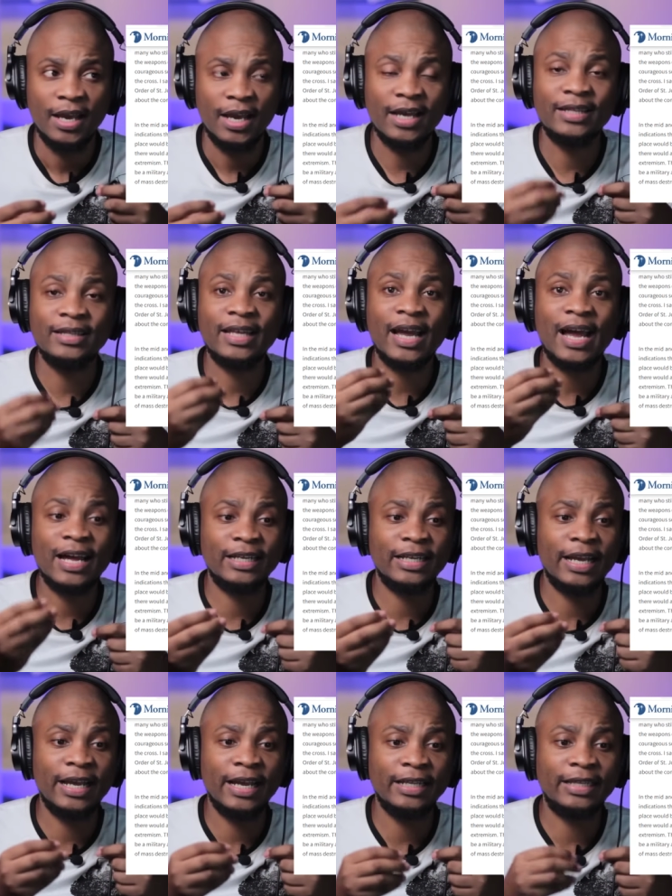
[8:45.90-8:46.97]
and the, uh,
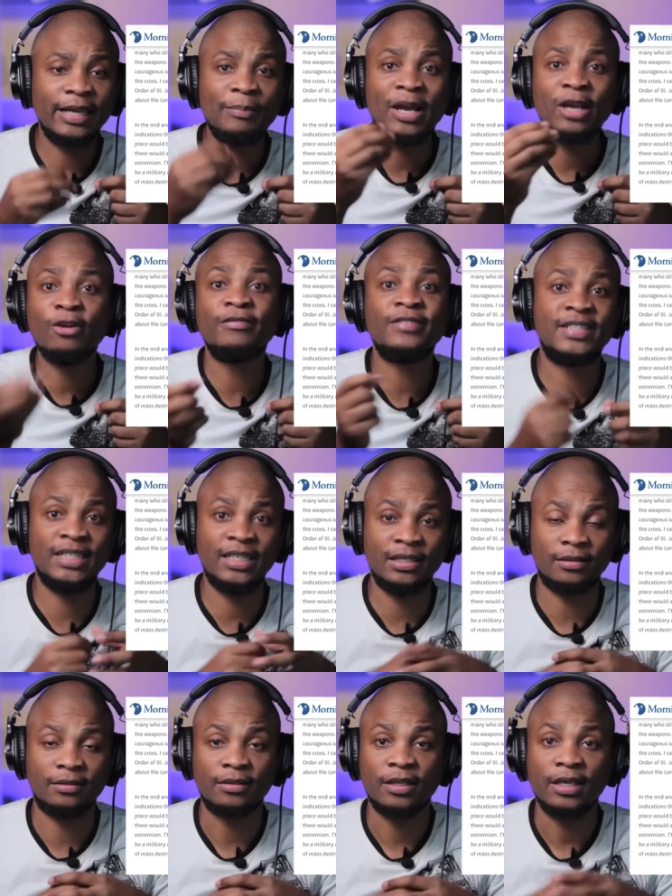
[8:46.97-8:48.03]
uh, the man of sin
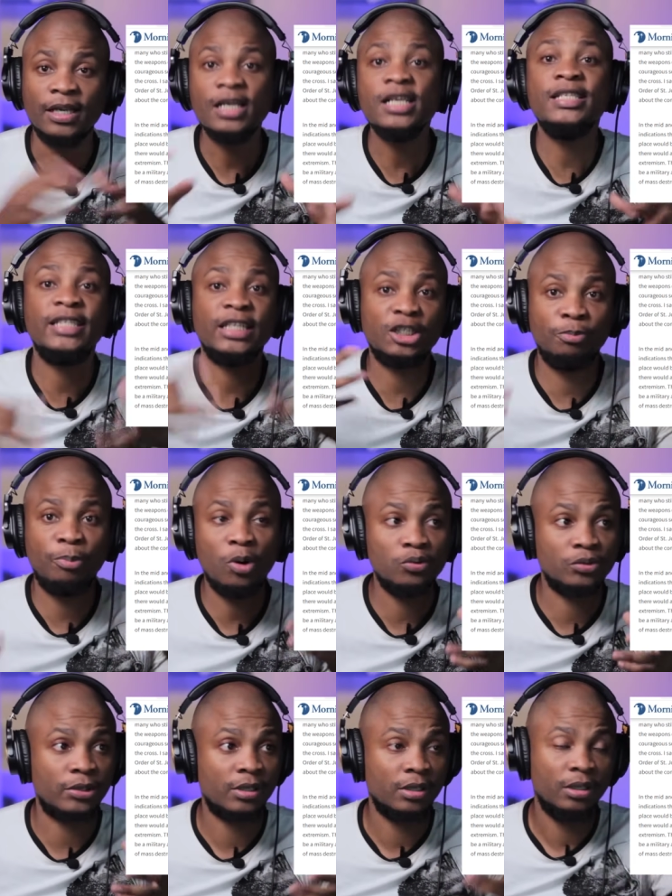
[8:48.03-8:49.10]
is
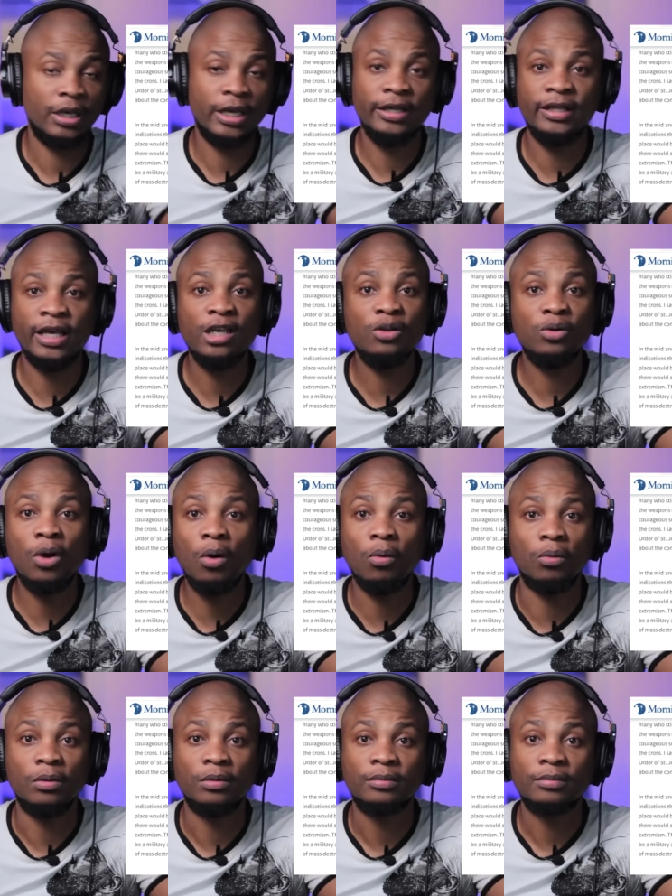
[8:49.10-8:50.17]
exposed. And there you go.
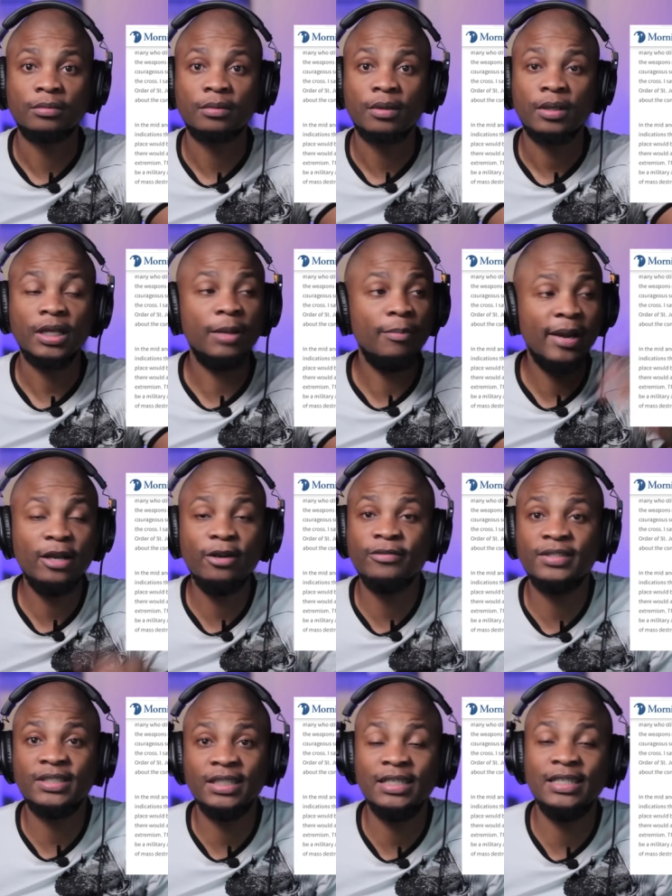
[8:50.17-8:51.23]
A man of
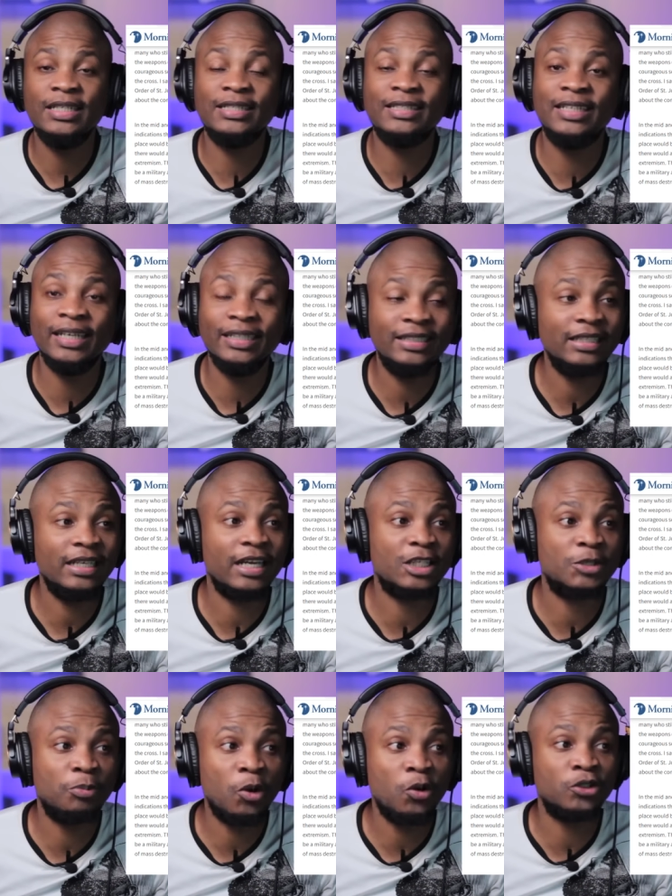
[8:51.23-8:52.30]
sin is getting
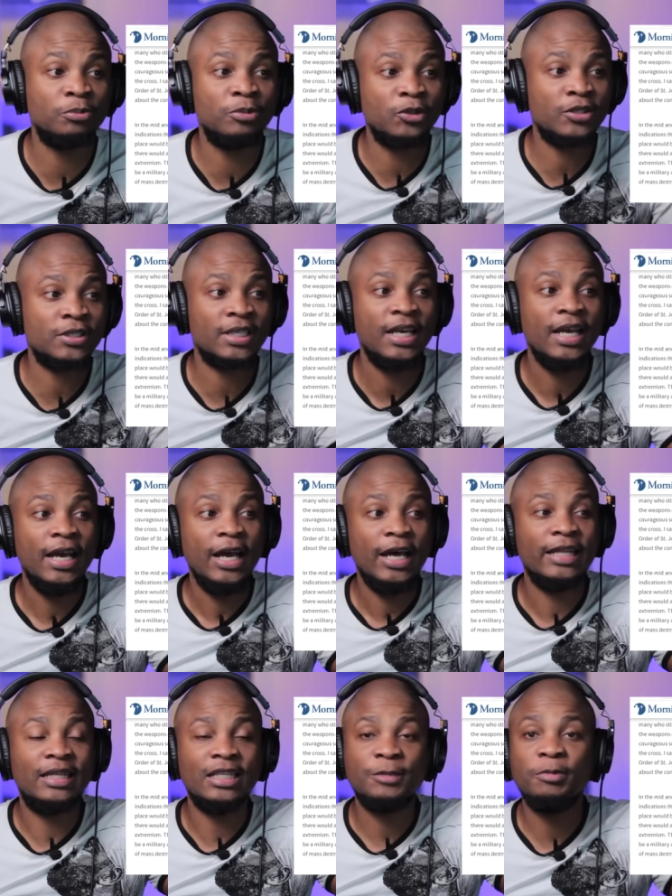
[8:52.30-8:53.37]
exposed because
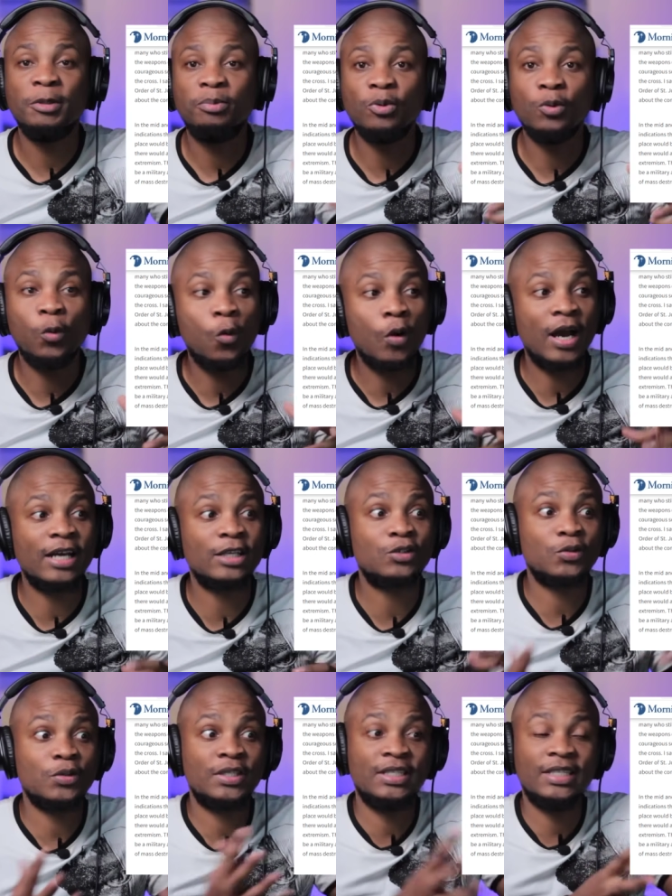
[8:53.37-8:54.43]
these people who are
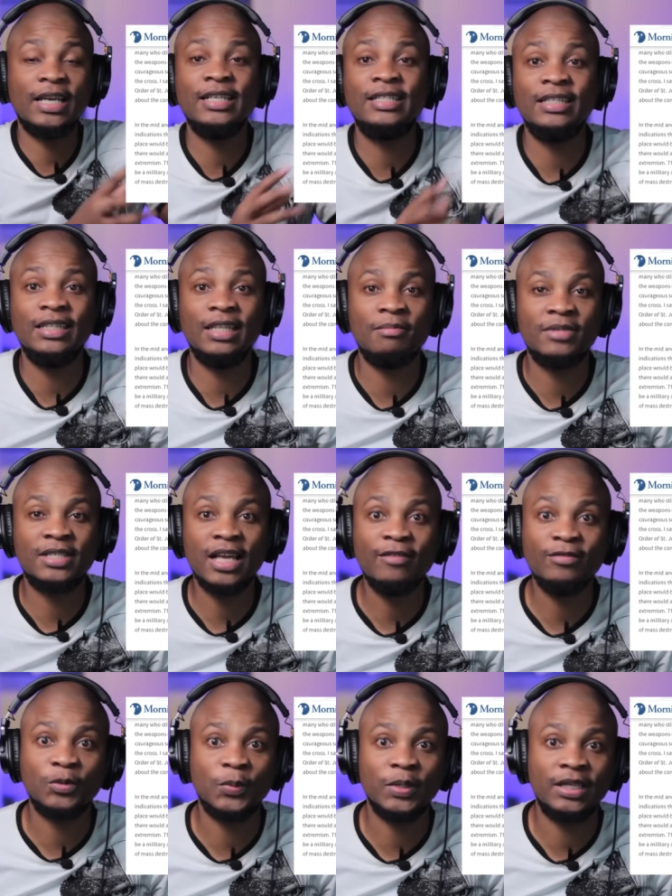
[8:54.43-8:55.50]
associating
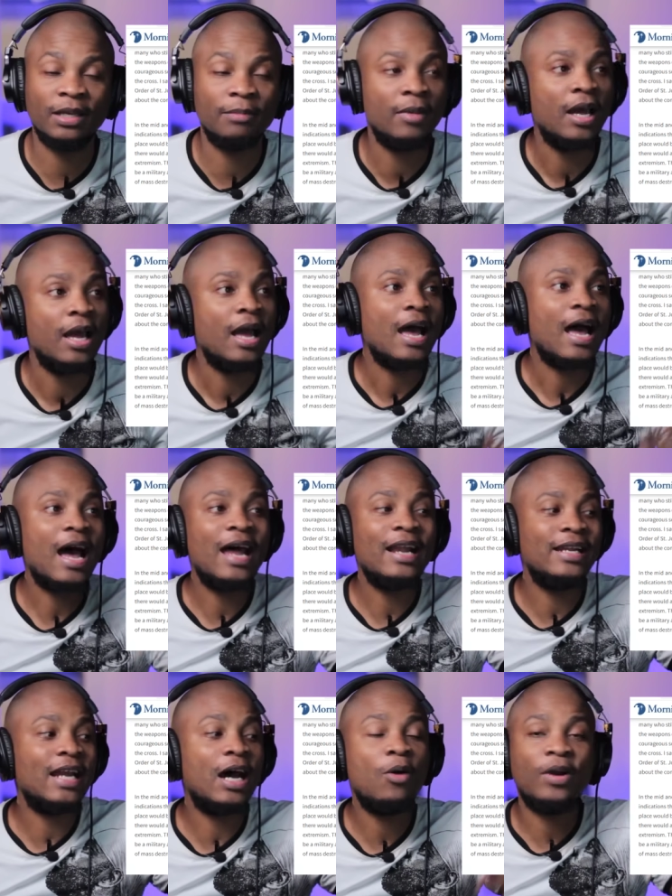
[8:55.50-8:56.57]
themselves with him are
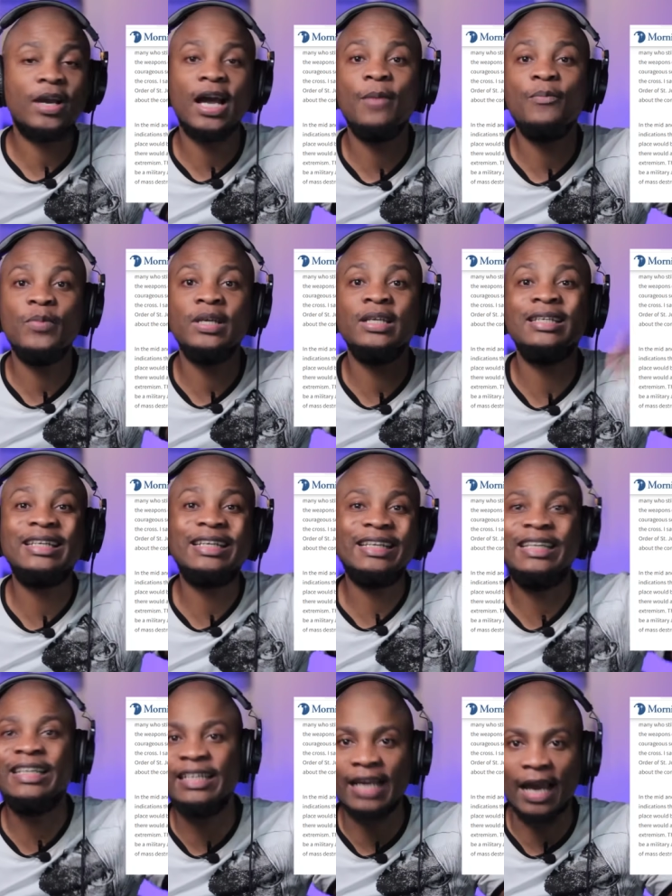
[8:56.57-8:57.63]
now coming
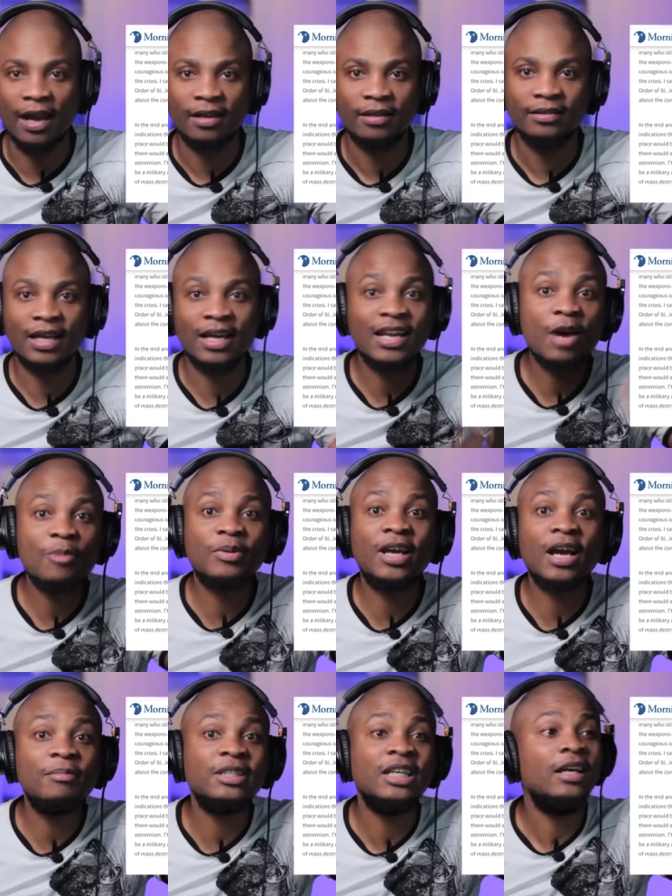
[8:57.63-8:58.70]
clear. They are now
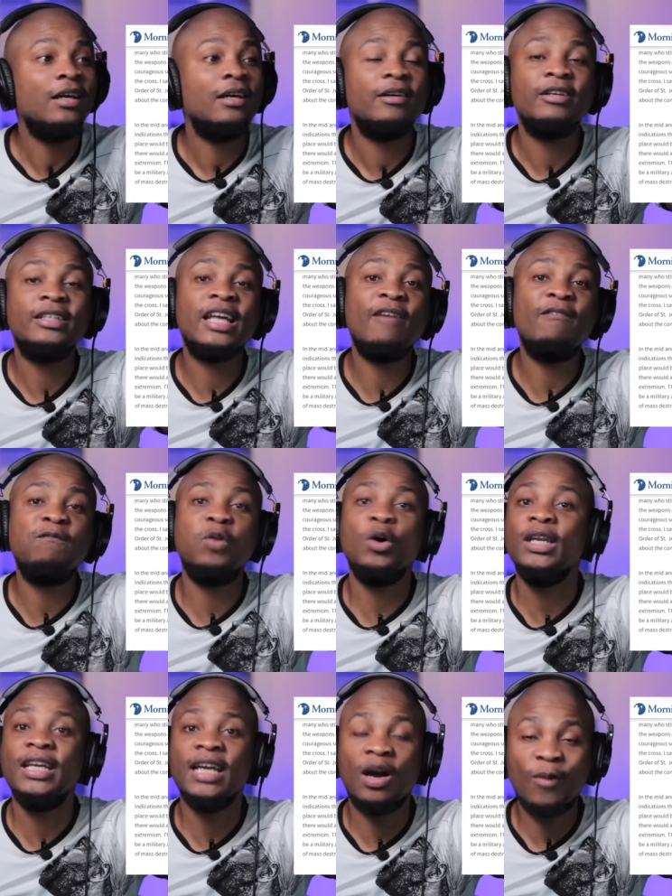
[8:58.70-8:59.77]
becoming they are
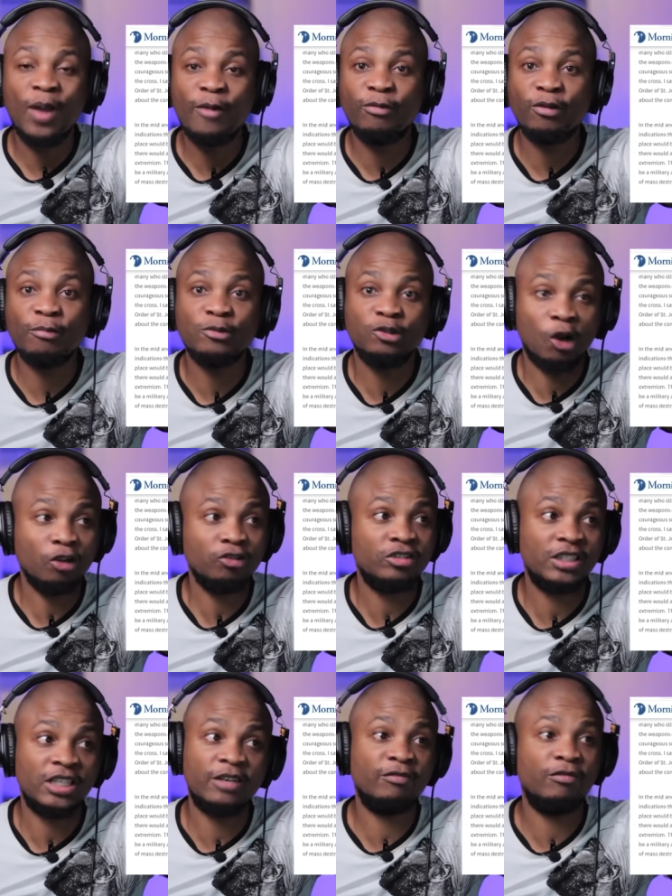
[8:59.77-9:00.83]
falling away from doctrine and